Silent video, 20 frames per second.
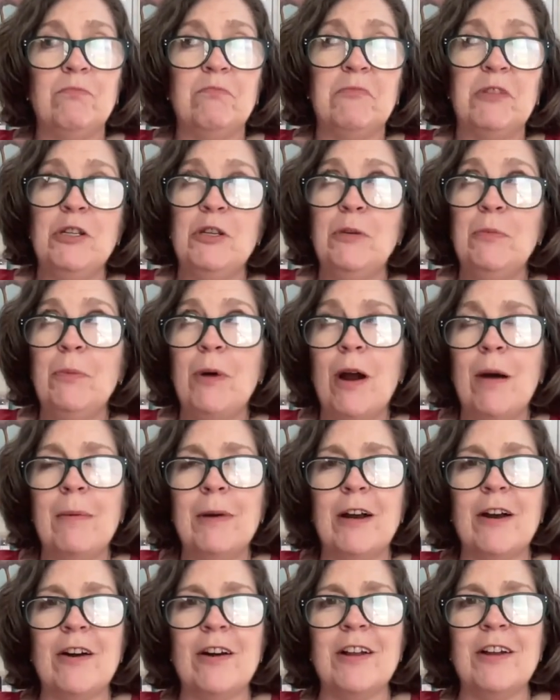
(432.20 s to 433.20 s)
you
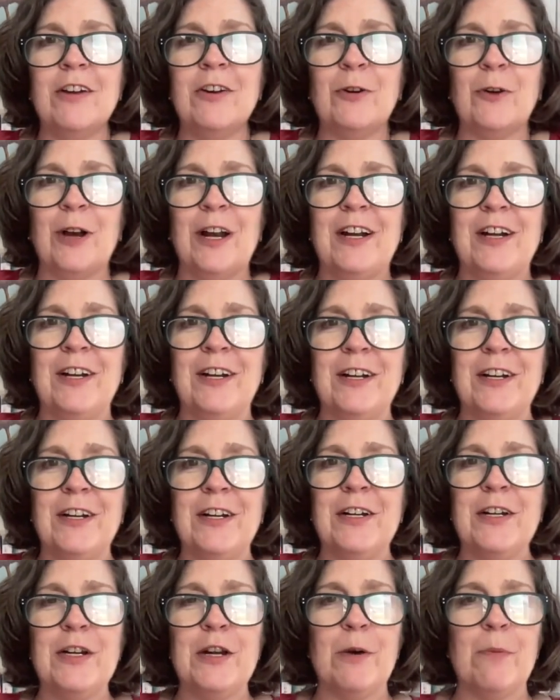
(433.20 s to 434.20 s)
probably already integrated it
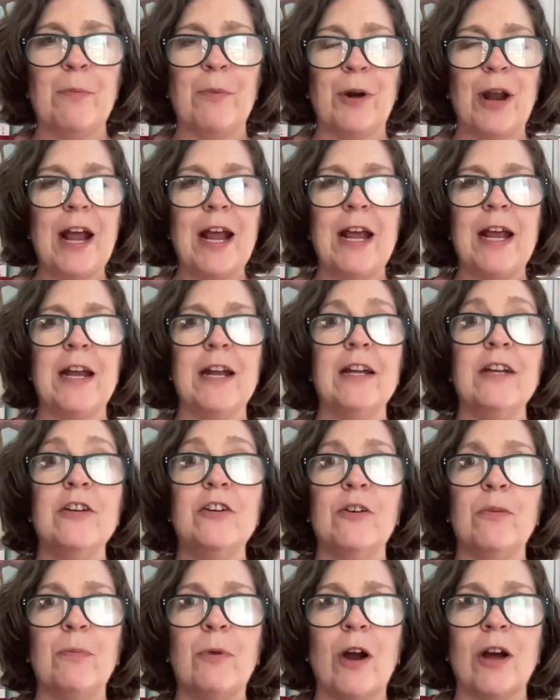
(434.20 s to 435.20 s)
into your brain and
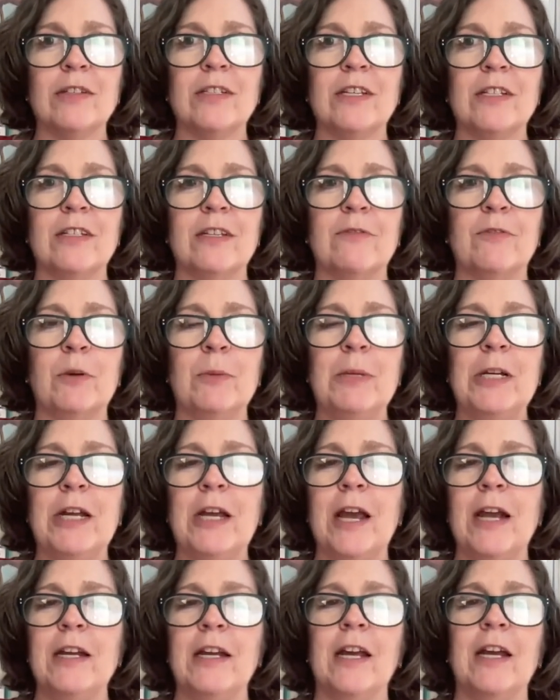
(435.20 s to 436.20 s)
your process of
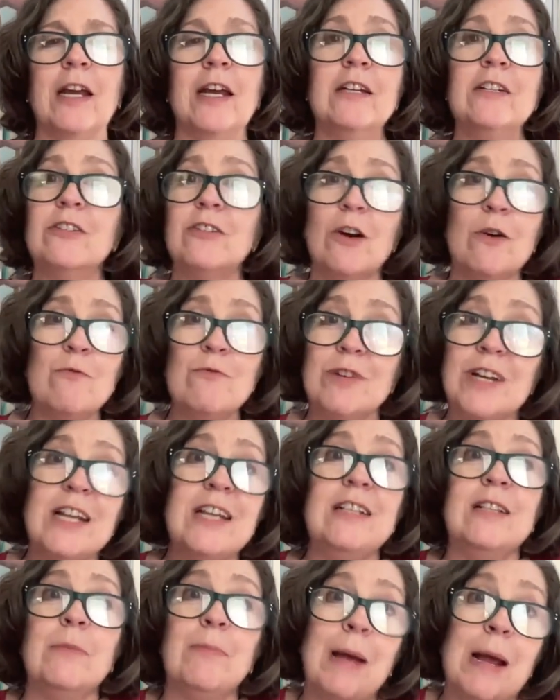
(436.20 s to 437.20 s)
communicating and don't
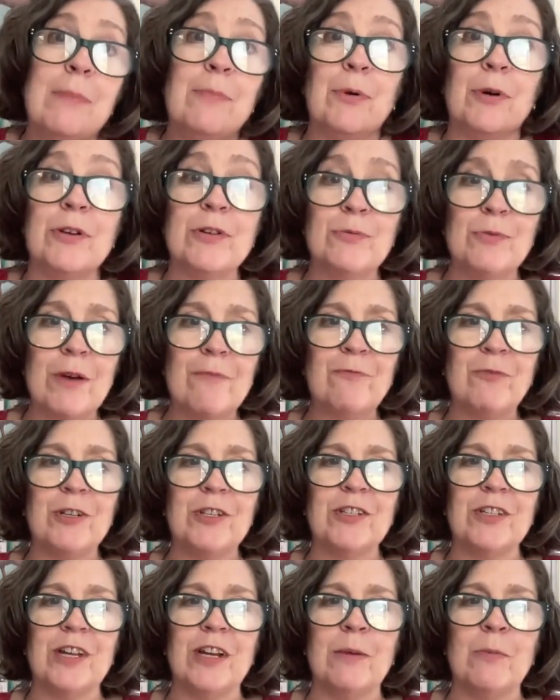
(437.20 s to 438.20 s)
need the paper as
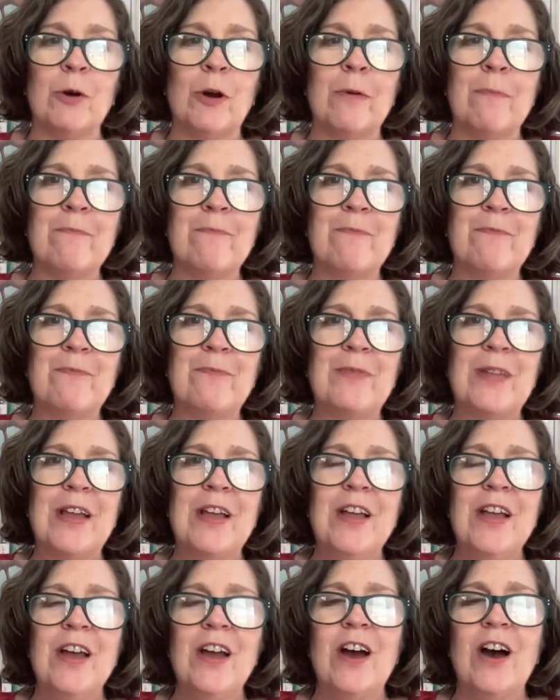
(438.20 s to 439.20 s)
reference anymore.
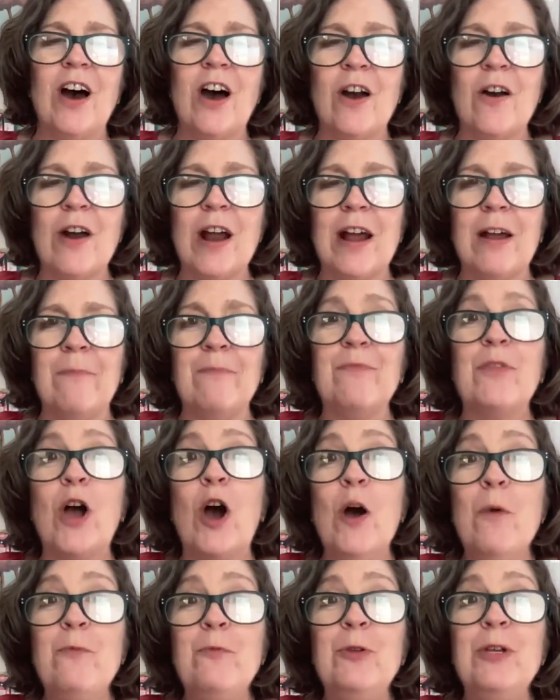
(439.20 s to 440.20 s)
All right,
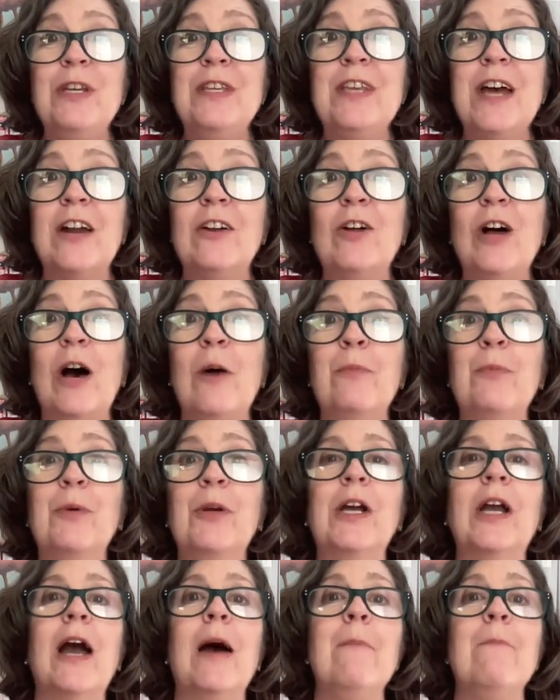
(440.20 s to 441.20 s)
hopefully that'll
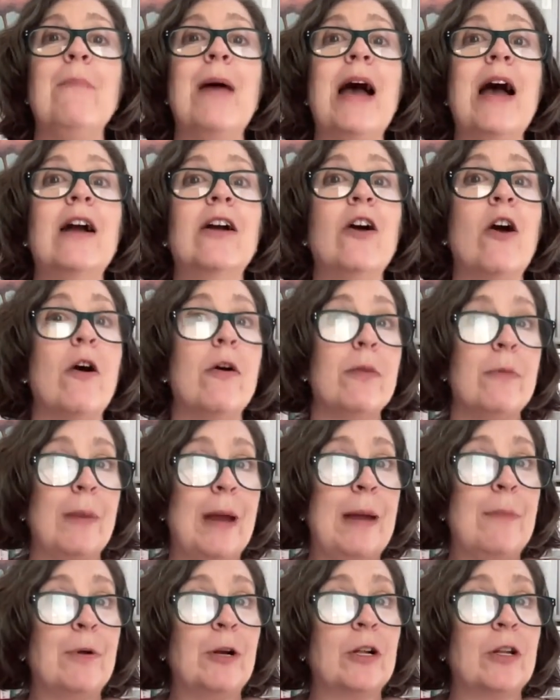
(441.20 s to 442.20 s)
help cut back on the
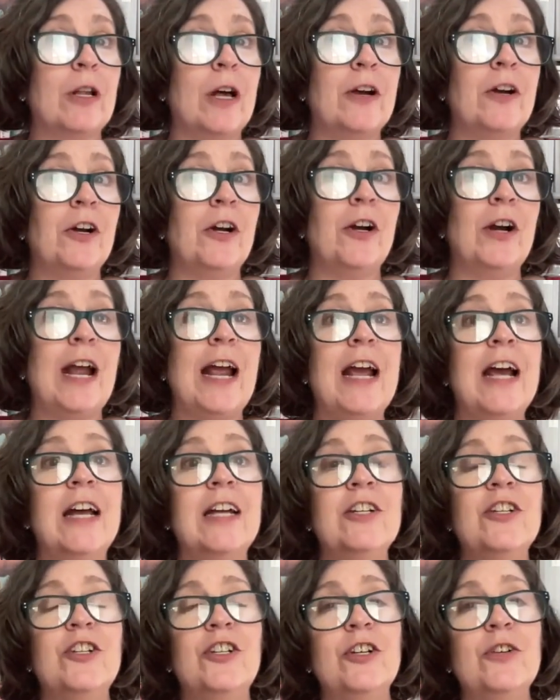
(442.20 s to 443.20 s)
paper clutter
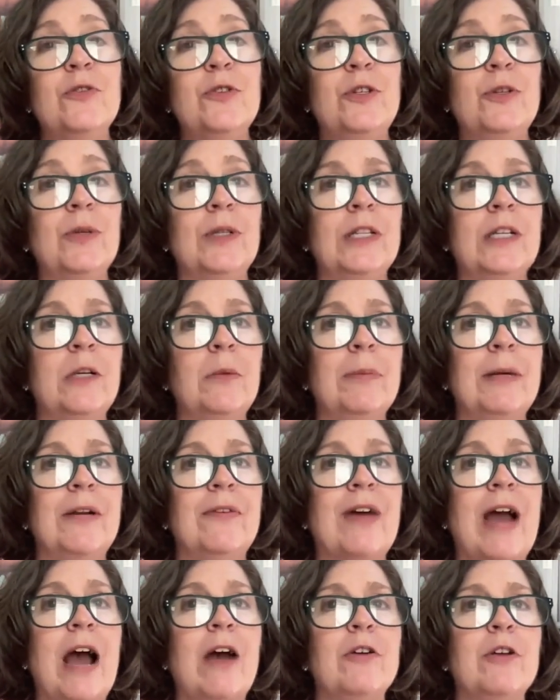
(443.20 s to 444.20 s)
and shows you a little bit
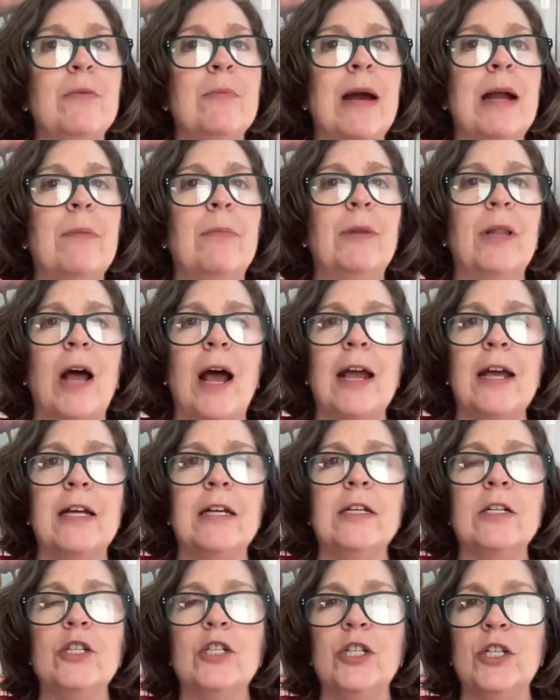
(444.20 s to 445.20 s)
of how you might apply
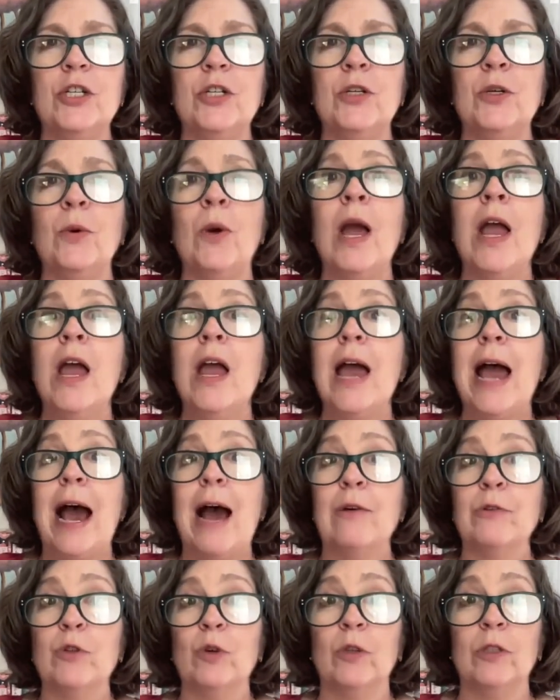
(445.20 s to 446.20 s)
it to
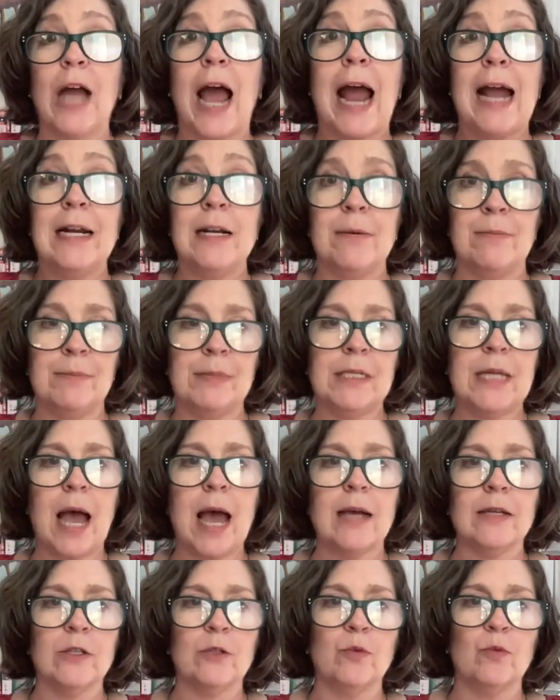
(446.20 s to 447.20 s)
household items
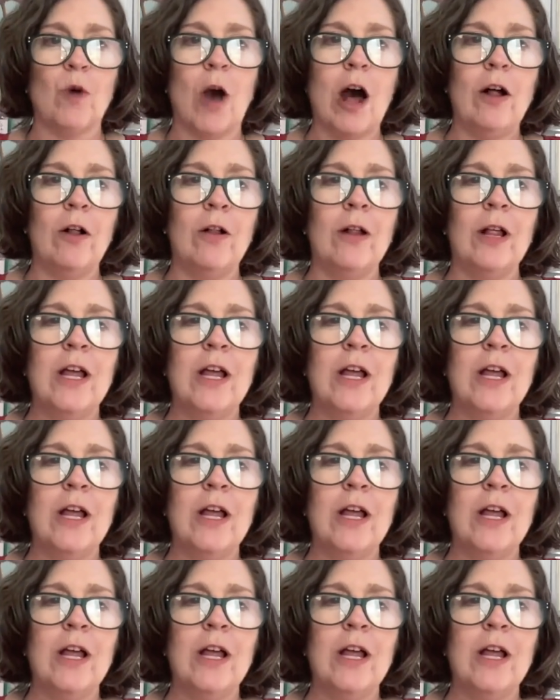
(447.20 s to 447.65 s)
as well.